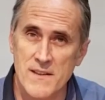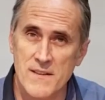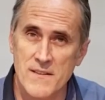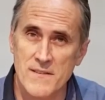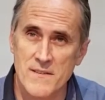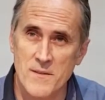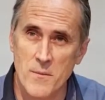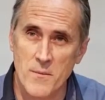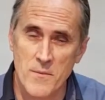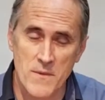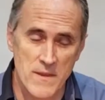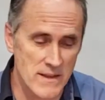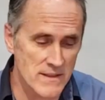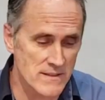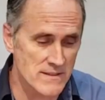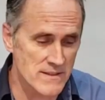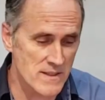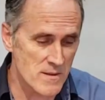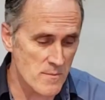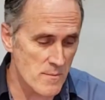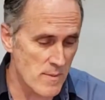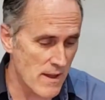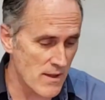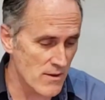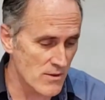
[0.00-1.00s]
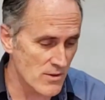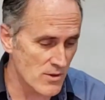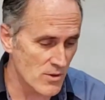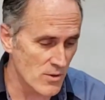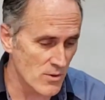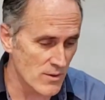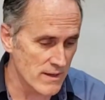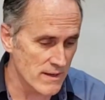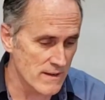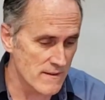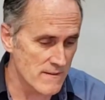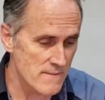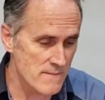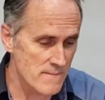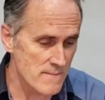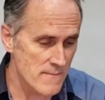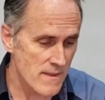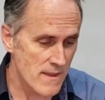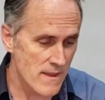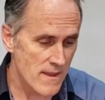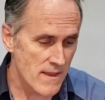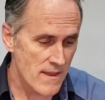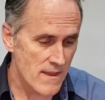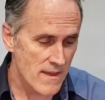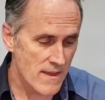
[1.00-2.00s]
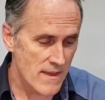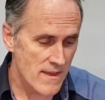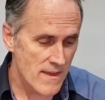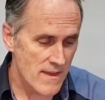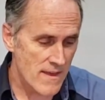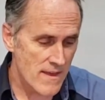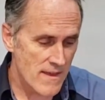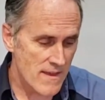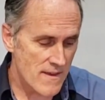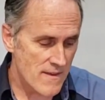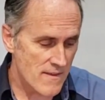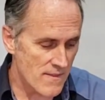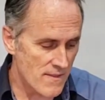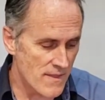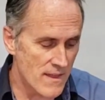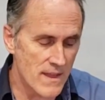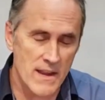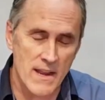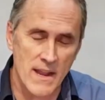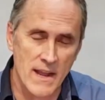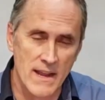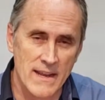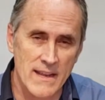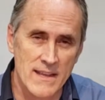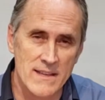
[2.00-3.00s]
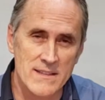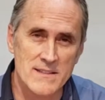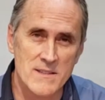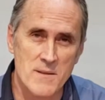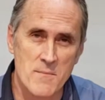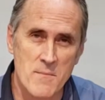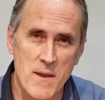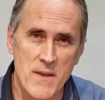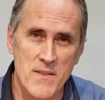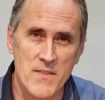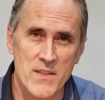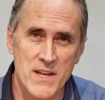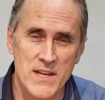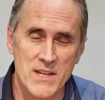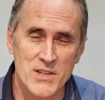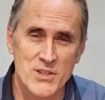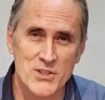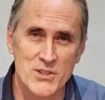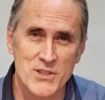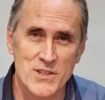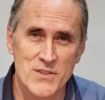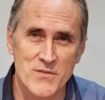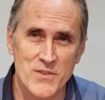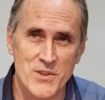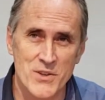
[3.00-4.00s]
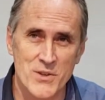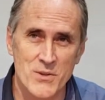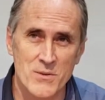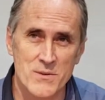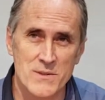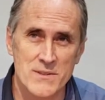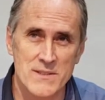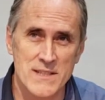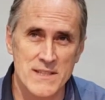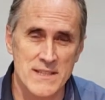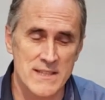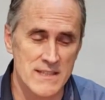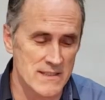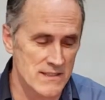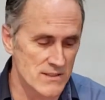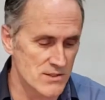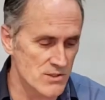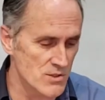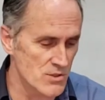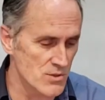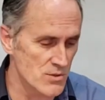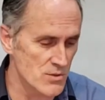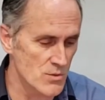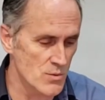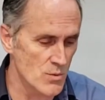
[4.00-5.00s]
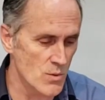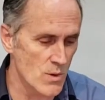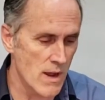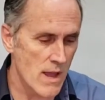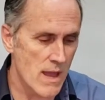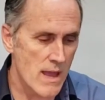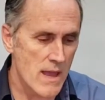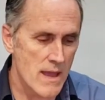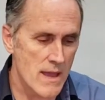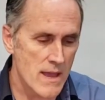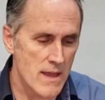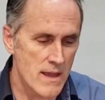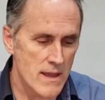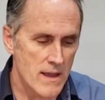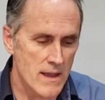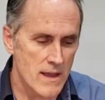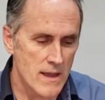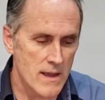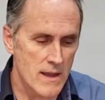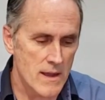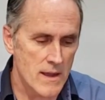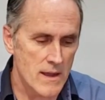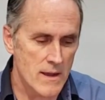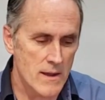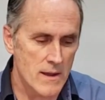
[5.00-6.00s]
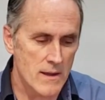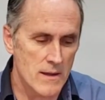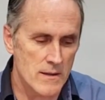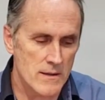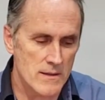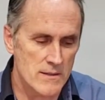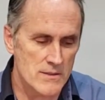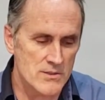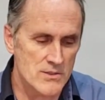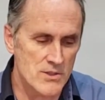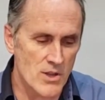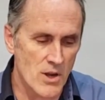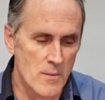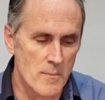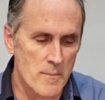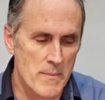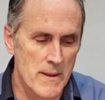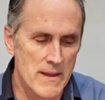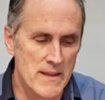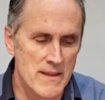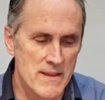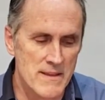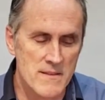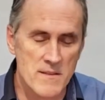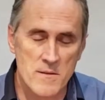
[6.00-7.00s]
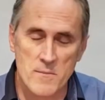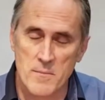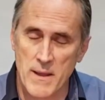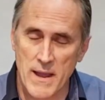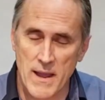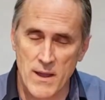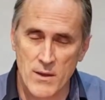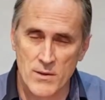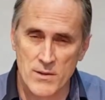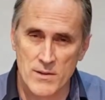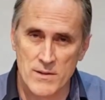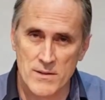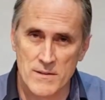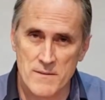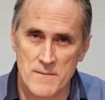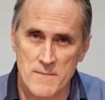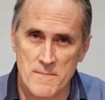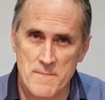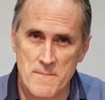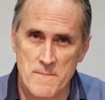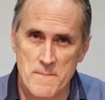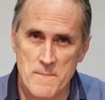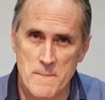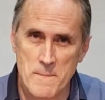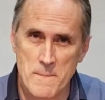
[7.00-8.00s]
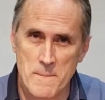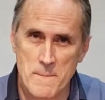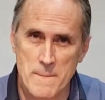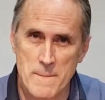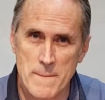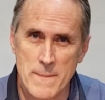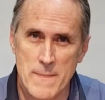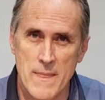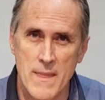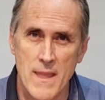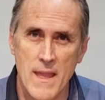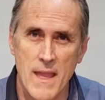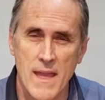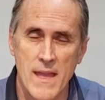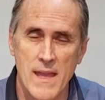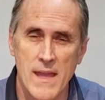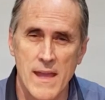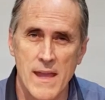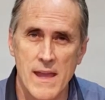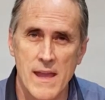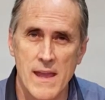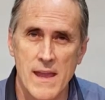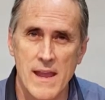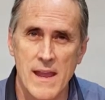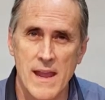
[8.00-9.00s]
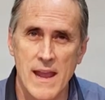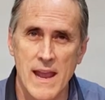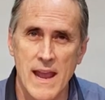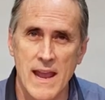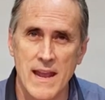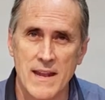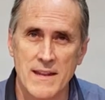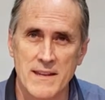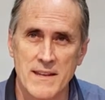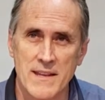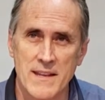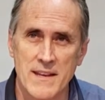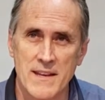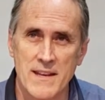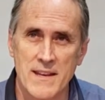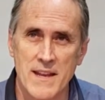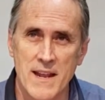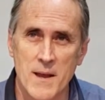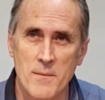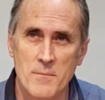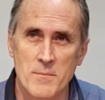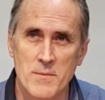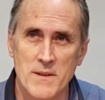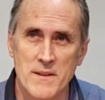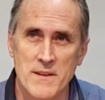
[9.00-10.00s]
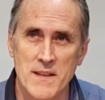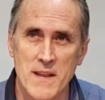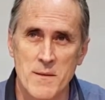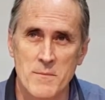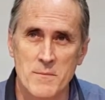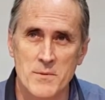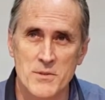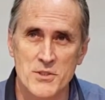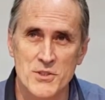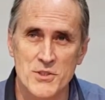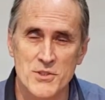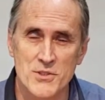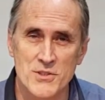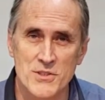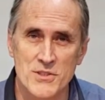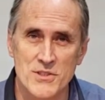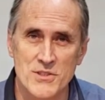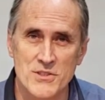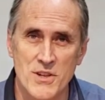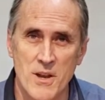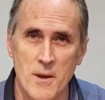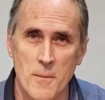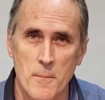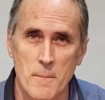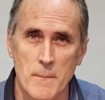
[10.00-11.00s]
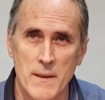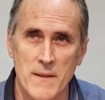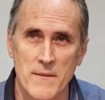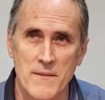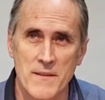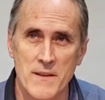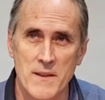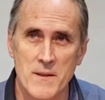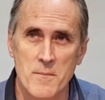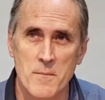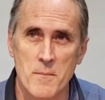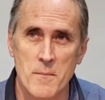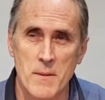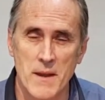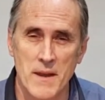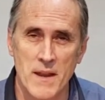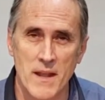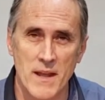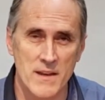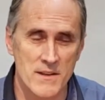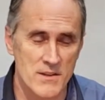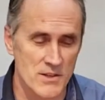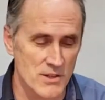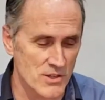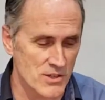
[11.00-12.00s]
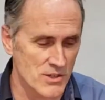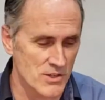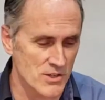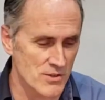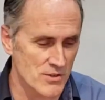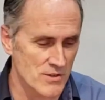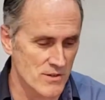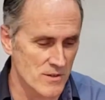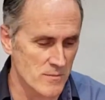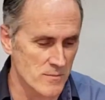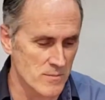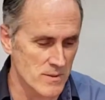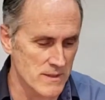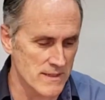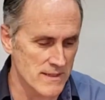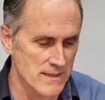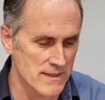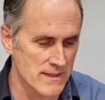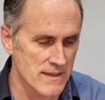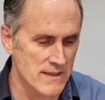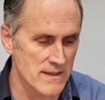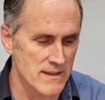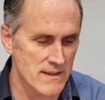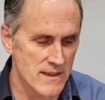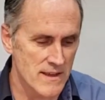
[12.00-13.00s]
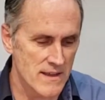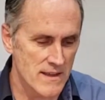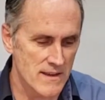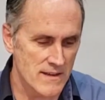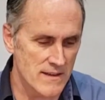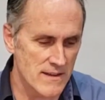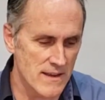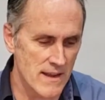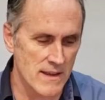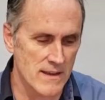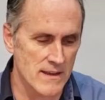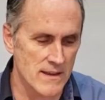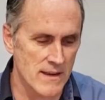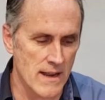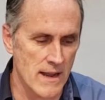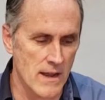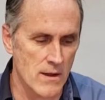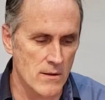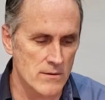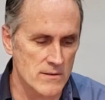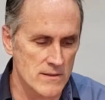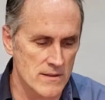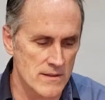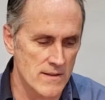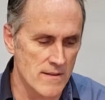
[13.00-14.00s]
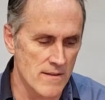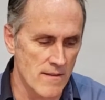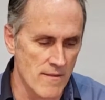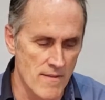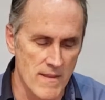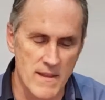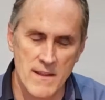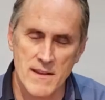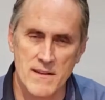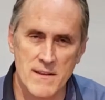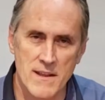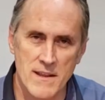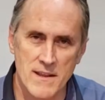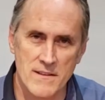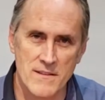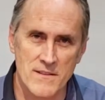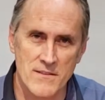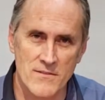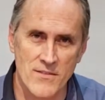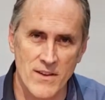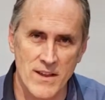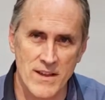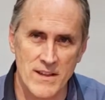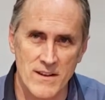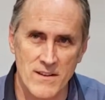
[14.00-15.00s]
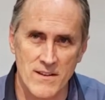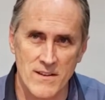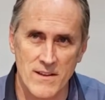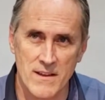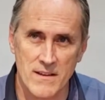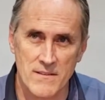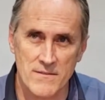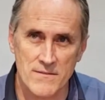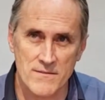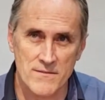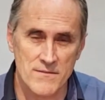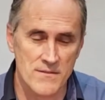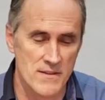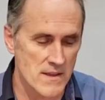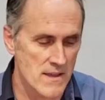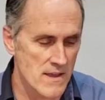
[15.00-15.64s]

some things in the powder coating that I guess the method I should have used is to start baking the powder and get it up to temperature to start melting, but not to cure completely. Take it out, then take the vinyl off.